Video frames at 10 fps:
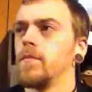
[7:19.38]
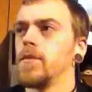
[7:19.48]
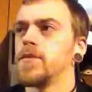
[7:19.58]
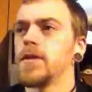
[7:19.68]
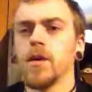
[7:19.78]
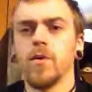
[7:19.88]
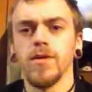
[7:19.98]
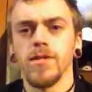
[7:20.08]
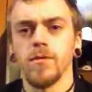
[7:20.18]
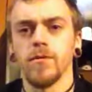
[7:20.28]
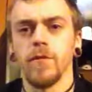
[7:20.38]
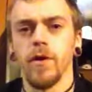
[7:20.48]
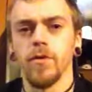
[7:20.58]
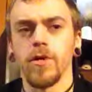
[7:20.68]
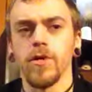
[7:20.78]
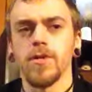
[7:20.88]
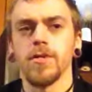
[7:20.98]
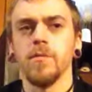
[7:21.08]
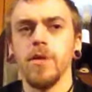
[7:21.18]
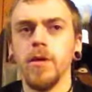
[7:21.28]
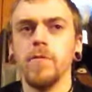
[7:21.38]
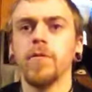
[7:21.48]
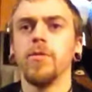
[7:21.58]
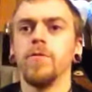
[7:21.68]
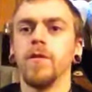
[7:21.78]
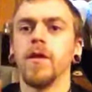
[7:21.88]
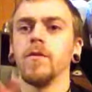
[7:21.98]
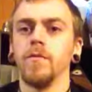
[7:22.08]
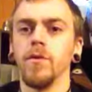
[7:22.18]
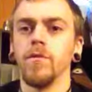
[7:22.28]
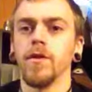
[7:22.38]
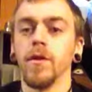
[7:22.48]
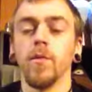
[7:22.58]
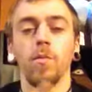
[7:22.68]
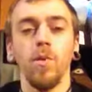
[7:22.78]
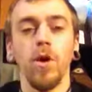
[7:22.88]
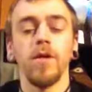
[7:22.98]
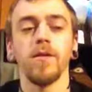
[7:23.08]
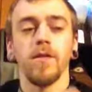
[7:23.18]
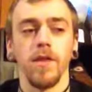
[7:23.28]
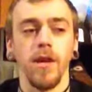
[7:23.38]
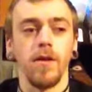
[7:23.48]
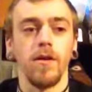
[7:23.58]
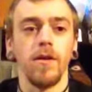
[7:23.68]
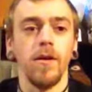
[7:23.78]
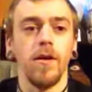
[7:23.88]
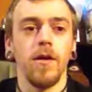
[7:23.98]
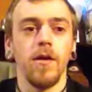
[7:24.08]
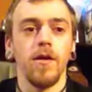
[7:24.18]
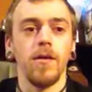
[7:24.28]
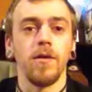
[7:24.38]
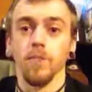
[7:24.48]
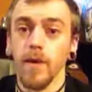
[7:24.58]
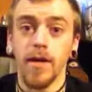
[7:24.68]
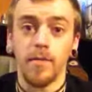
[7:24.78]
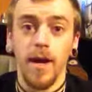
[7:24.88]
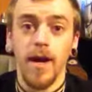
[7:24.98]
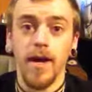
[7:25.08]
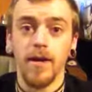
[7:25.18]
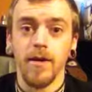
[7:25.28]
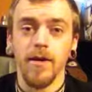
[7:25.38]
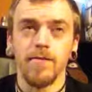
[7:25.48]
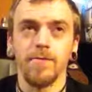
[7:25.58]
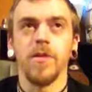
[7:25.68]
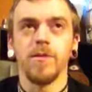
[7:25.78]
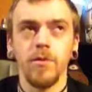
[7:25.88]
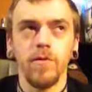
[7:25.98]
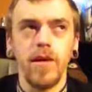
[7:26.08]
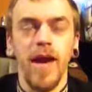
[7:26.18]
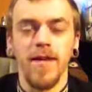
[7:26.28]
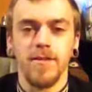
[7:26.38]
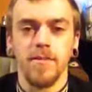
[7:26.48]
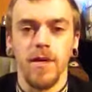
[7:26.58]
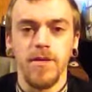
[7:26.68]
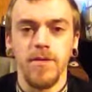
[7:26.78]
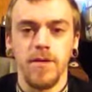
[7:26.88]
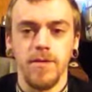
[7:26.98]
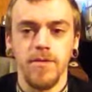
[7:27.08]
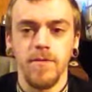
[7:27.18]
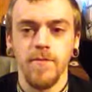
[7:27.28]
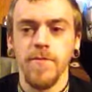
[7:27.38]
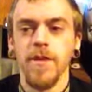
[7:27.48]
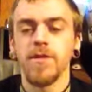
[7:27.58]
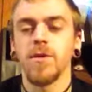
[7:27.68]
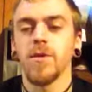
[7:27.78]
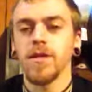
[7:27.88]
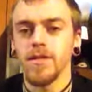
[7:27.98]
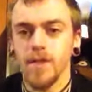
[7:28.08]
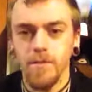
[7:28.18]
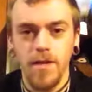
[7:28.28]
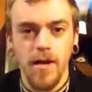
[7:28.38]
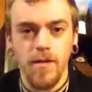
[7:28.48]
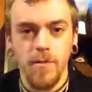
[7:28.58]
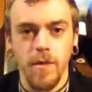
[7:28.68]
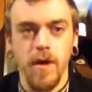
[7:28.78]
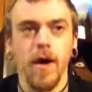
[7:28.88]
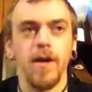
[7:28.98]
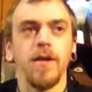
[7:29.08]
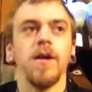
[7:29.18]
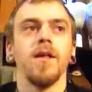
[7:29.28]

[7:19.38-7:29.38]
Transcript: It's not always their fault. It's the people who fund the movie that want their money back. The movie has to make sense. So they dumb down the plot.